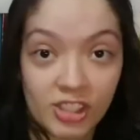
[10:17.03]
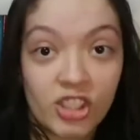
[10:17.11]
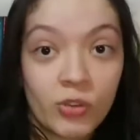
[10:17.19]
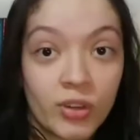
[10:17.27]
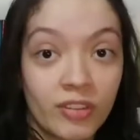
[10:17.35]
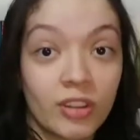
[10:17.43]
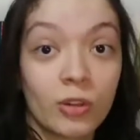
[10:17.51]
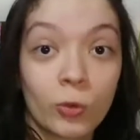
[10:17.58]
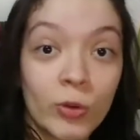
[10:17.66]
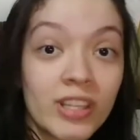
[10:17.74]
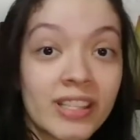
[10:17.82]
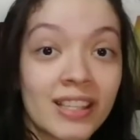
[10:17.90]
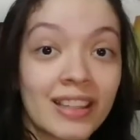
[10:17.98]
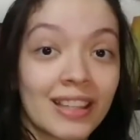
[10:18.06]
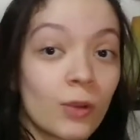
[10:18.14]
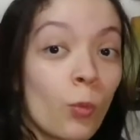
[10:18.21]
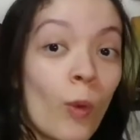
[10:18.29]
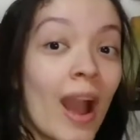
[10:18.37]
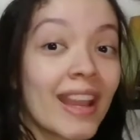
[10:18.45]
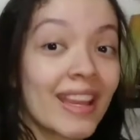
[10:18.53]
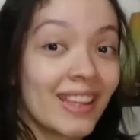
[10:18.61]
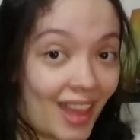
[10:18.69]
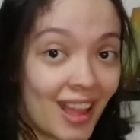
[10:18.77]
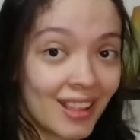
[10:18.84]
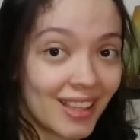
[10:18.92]
she revealed recently why
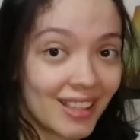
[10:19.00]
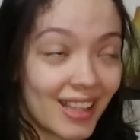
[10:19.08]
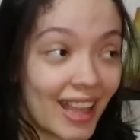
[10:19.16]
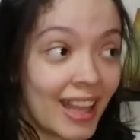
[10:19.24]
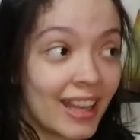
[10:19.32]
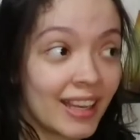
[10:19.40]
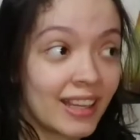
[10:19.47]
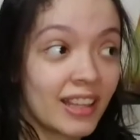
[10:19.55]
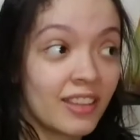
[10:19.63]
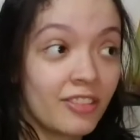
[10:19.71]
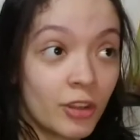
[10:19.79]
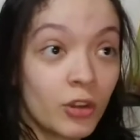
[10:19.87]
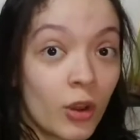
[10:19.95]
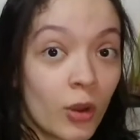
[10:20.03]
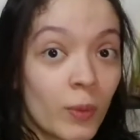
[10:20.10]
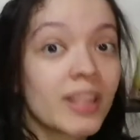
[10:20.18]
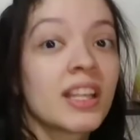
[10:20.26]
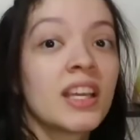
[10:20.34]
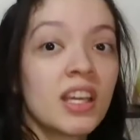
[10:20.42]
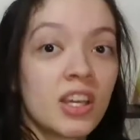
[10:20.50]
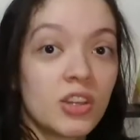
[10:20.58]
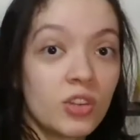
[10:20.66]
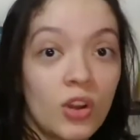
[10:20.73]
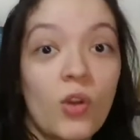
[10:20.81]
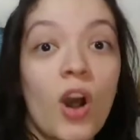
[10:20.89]
it ended. And if you know it,
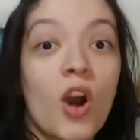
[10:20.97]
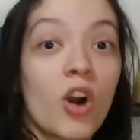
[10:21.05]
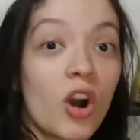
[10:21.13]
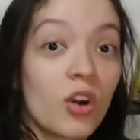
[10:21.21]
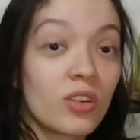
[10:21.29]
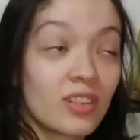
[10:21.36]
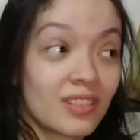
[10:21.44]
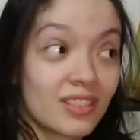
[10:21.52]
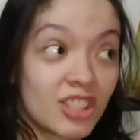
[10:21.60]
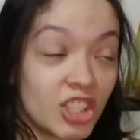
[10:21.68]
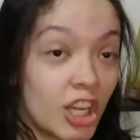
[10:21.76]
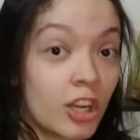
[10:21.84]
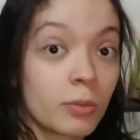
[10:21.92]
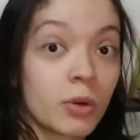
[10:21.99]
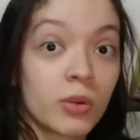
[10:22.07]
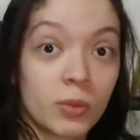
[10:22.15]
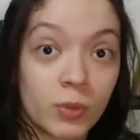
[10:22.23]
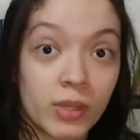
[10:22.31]
you know how terrible it